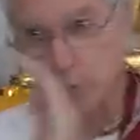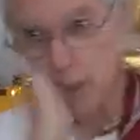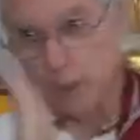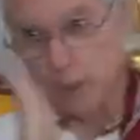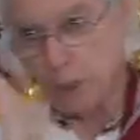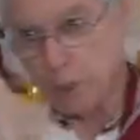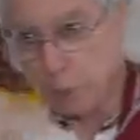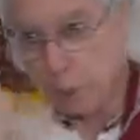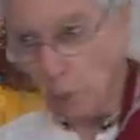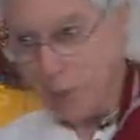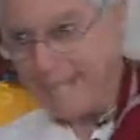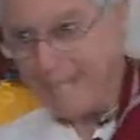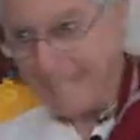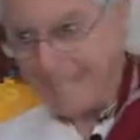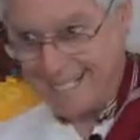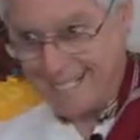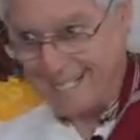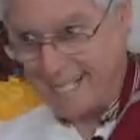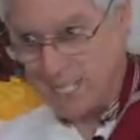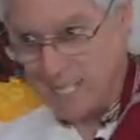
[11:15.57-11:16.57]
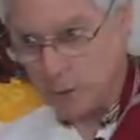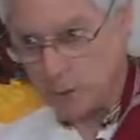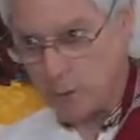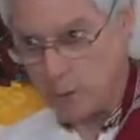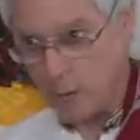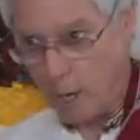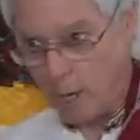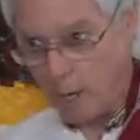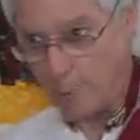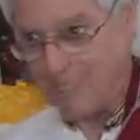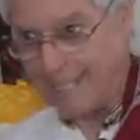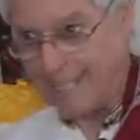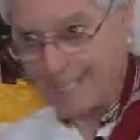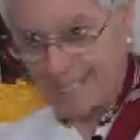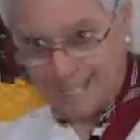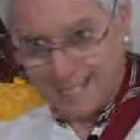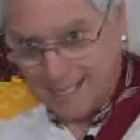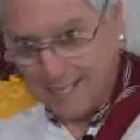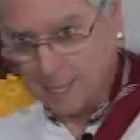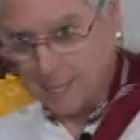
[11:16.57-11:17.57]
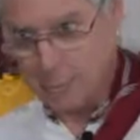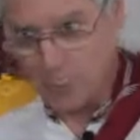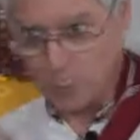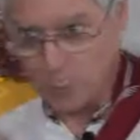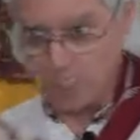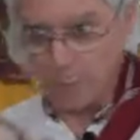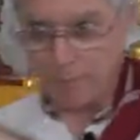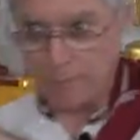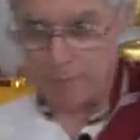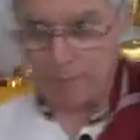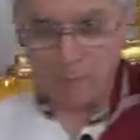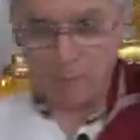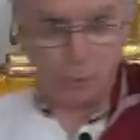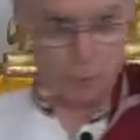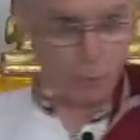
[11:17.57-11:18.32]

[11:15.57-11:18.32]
which is right intention, authentic intention, one of the